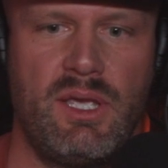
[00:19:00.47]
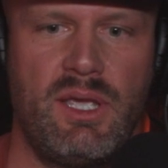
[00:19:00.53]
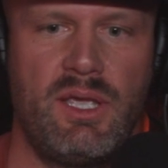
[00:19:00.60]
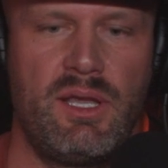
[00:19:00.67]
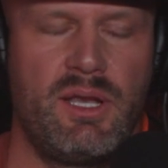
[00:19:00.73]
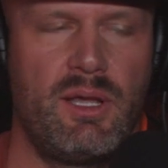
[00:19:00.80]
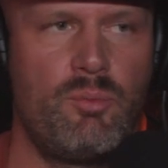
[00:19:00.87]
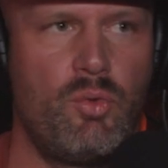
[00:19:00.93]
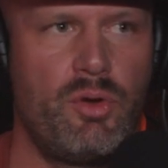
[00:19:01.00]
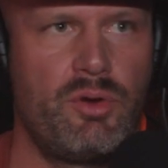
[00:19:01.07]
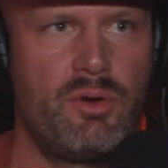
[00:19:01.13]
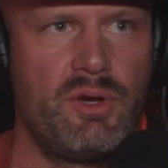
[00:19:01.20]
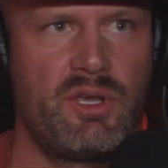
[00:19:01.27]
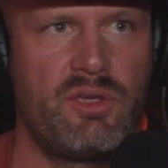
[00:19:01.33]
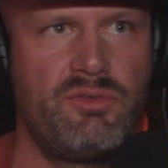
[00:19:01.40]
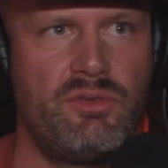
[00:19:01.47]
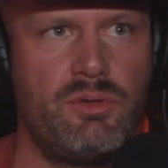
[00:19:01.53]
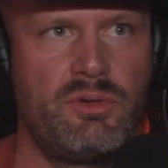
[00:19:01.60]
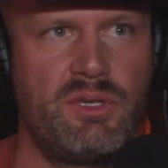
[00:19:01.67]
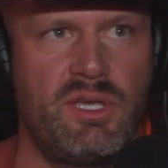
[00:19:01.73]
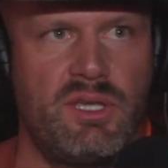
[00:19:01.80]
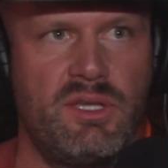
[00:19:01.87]
and I'm wondering if
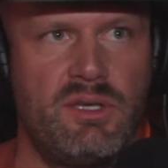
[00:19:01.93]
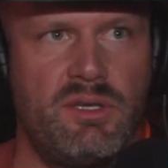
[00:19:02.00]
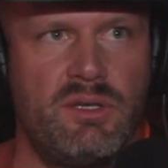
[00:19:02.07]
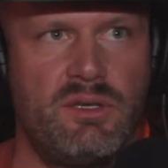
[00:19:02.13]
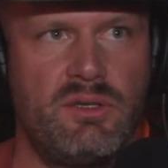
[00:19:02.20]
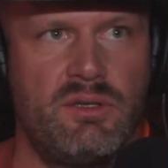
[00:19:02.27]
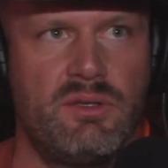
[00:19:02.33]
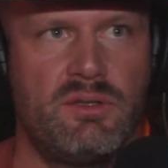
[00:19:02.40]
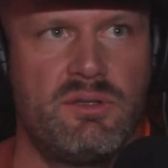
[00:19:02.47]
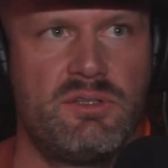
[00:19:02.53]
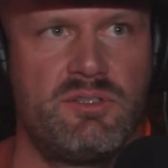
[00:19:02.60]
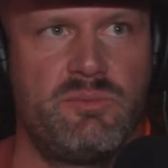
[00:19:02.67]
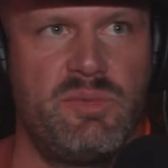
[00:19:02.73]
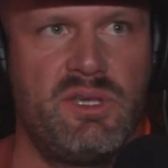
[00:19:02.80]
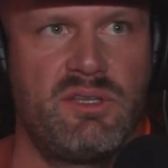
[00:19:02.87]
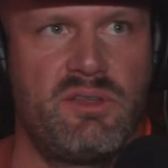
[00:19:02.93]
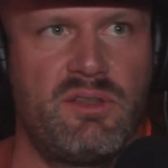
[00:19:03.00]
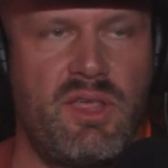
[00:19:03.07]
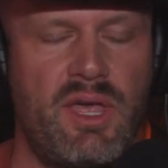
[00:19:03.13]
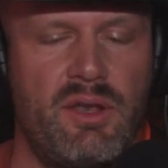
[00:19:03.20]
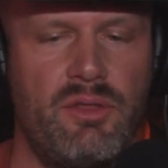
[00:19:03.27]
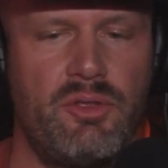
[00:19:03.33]
you can speak to
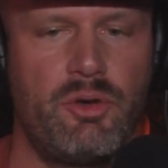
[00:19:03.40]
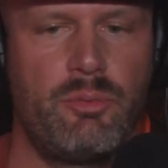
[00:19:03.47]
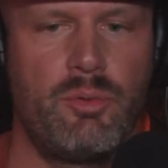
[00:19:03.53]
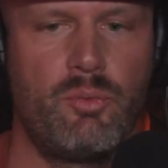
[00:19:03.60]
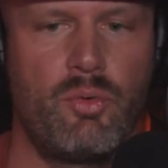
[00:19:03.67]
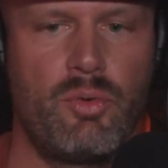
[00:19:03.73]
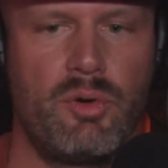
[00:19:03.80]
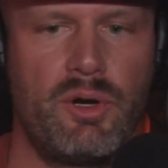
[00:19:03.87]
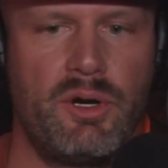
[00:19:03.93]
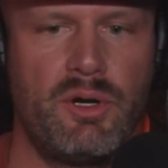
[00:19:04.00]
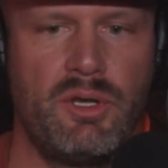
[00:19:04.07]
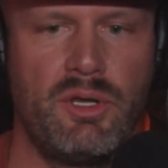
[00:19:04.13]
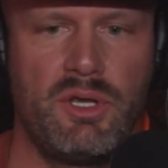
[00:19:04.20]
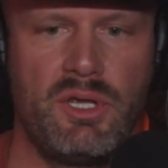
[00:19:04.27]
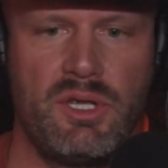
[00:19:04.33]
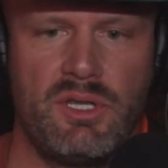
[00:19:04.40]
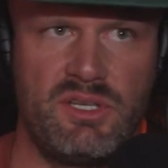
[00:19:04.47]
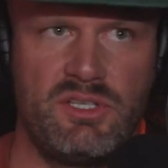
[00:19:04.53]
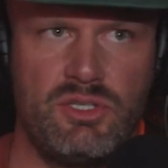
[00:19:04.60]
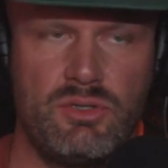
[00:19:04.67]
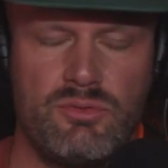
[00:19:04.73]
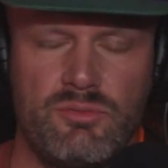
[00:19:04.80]
that a little bit more.
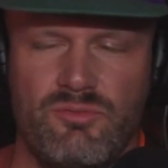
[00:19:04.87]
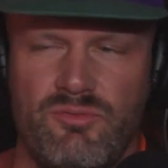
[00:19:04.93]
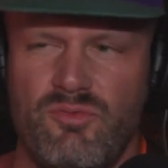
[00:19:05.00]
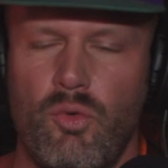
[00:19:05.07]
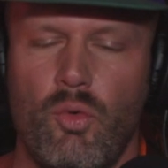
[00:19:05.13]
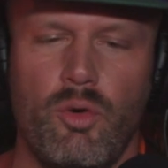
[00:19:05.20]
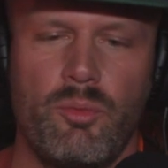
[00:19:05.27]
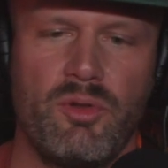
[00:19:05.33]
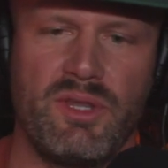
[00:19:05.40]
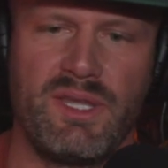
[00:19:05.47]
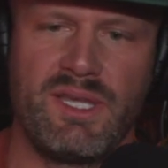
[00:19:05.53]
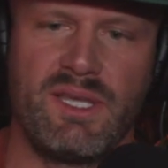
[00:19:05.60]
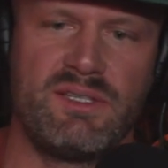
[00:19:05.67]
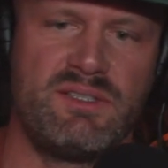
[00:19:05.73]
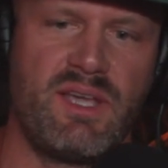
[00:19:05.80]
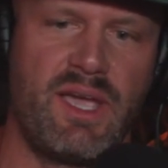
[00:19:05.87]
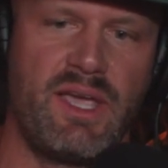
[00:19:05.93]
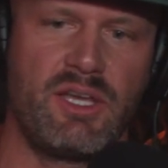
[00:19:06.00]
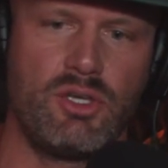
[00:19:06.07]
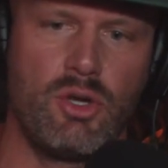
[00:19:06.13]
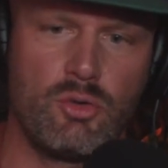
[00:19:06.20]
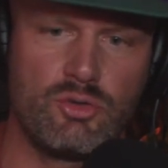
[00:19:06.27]
Did you formally get
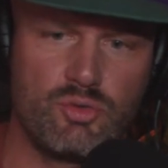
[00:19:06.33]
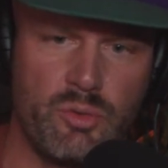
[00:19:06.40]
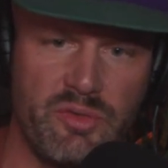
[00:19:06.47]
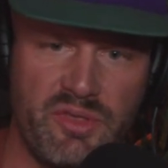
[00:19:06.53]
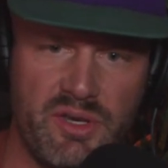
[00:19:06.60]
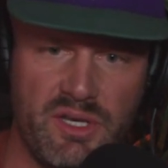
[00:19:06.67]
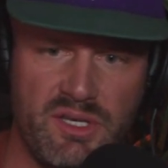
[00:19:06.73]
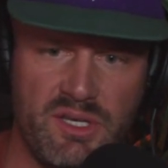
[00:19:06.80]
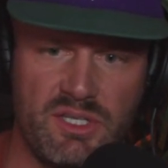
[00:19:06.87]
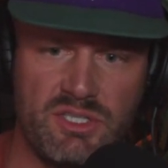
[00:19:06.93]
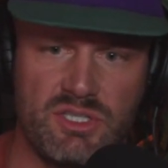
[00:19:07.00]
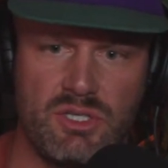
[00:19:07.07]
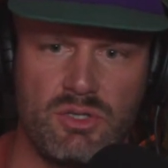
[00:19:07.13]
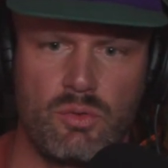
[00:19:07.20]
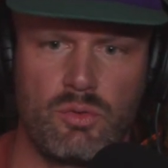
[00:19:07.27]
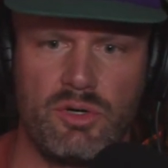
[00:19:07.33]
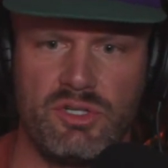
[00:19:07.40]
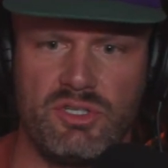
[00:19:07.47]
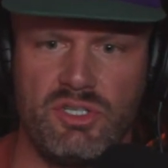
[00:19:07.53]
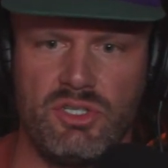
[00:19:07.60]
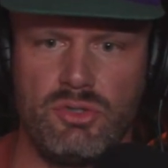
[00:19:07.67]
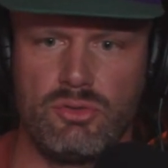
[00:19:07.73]
diagnosed with an addiction, or
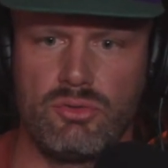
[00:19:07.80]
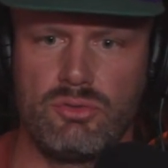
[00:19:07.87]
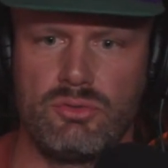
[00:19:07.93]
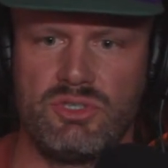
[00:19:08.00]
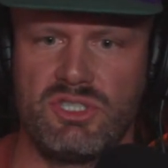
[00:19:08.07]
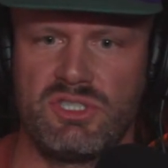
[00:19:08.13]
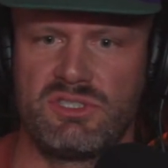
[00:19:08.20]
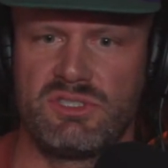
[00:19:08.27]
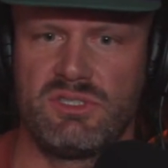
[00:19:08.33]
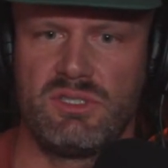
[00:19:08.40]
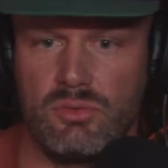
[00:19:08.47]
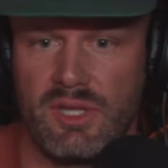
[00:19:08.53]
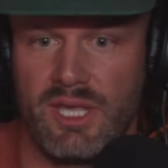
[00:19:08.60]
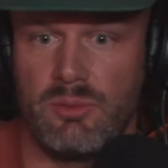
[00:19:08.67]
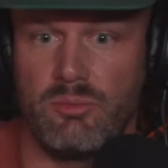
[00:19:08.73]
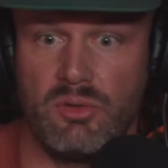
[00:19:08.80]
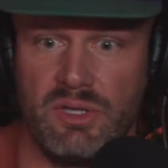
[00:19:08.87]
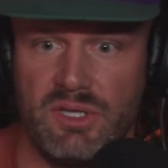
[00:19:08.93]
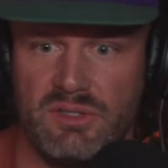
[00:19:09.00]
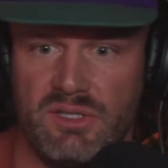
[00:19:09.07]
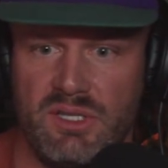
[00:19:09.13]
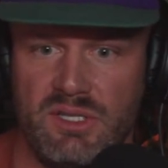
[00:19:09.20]
do you just label
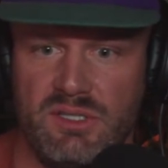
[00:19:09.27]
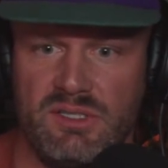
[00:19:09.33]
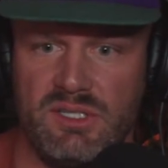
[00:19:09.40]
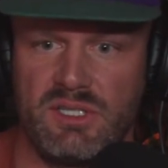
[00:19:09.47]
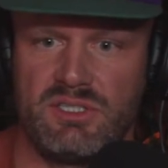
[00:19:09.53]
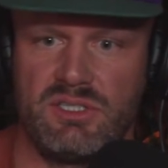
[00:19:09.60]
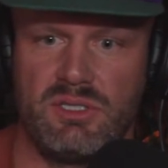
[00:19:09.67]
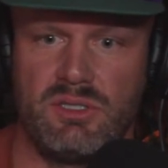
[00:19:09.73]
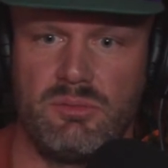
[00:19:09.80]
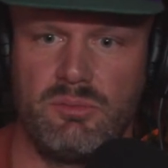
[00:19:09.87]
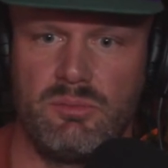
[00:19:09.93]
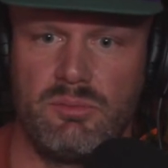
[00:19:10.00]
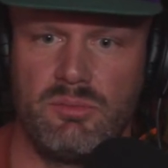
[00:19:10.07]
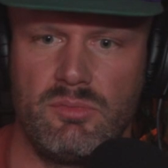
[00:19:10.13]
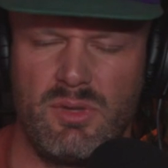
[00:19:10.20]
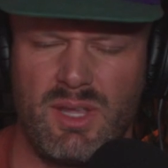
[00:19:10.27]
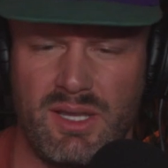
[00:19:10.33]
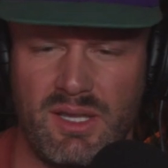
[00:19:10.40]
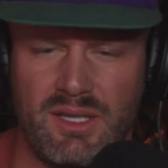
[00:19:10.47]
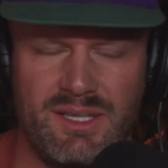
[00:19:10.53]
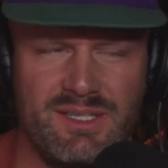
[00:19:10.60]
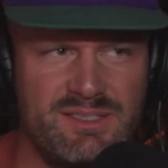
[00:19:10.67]
it an addiction?
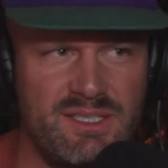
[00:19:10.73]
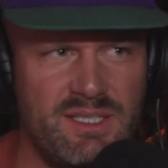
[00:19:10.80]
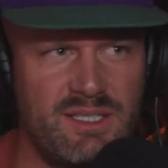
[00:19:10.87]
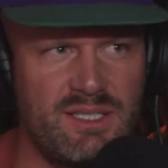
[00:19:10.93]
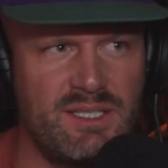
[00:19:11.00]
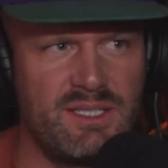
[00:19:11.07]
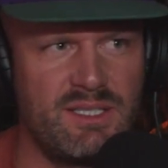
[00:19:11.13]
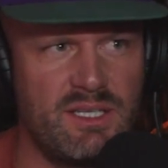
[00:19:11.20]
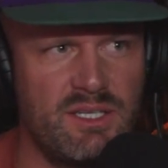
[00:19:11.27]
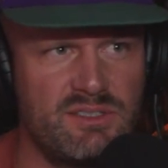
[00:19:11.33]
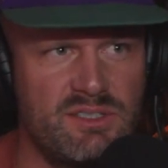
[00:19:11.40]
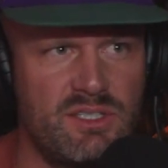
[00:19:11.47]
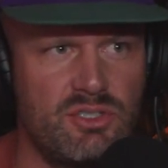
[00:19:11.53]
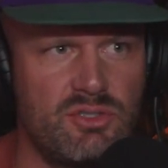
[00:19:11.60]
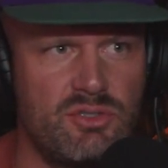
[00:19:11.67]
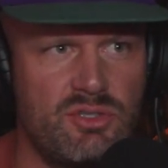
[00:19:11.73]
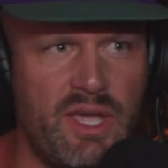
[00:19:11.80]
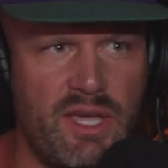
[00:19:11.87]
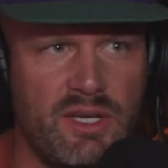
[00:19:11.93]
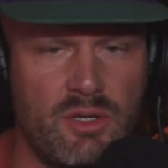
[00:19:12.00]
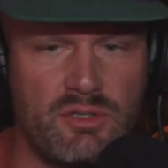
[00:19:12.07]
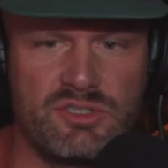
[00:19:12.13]
Like, is it a
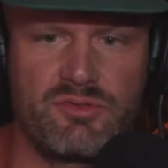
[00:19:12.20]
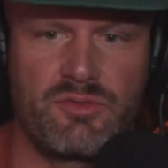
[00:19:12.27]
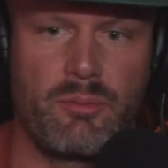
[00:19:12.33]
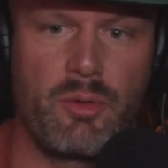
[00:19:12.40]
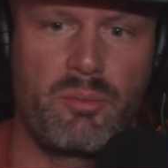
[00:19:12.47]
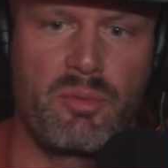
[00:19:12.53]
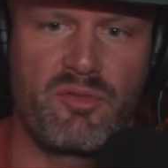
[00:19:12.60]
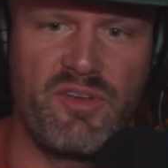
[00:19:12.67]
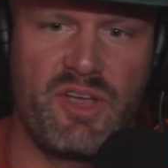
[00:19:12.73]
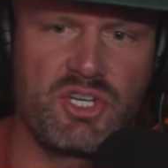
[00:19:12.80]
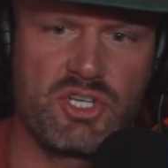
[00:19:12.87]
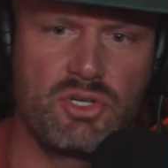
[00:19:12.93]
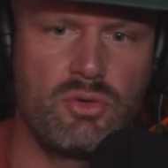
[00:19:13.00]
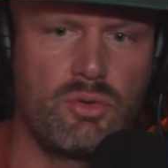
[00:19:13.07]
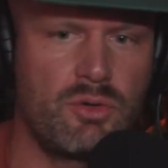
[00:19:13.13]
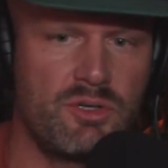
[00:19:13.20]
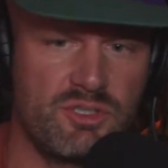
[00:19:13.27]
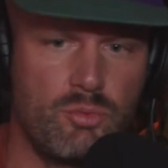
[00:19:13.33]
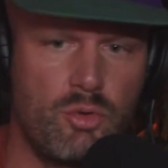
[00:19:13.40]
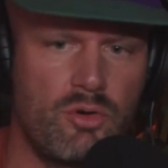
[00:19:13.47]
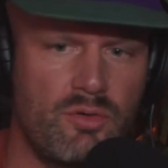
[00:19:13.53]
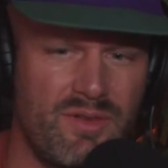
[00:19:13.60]
diagnosis from a professional, or is
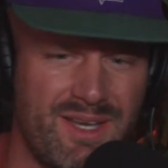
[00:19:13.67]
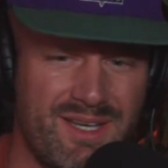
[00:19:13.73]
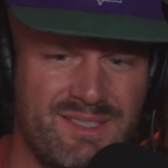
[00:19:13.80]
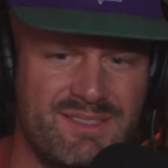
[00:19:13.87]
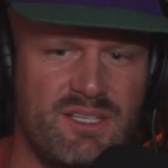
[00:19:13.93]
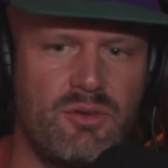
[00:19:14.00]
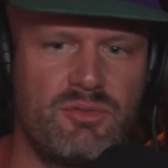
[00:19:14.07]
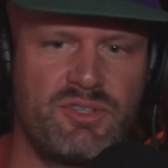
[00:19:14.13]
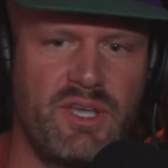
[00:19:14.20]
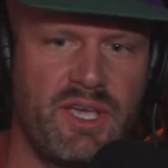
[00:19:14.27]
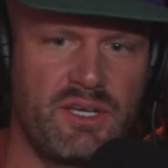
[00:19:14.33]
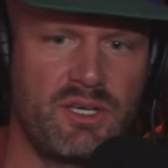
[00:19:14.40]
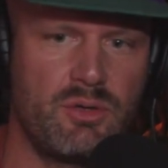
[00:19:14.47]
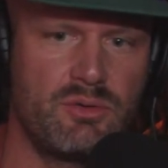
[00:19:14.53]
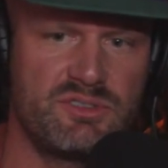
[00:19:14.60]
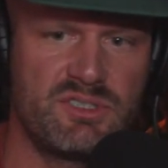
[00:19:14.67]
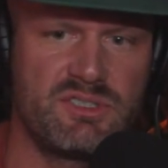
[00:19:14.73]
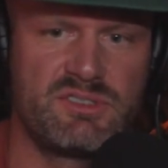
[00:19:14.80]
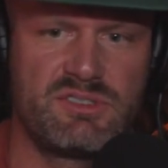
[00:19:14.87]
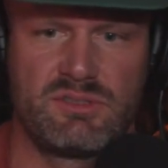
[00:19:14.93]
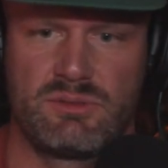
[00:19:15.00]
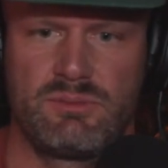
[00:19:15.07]
it more of like a
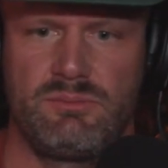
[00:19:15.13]
self-diagnosis?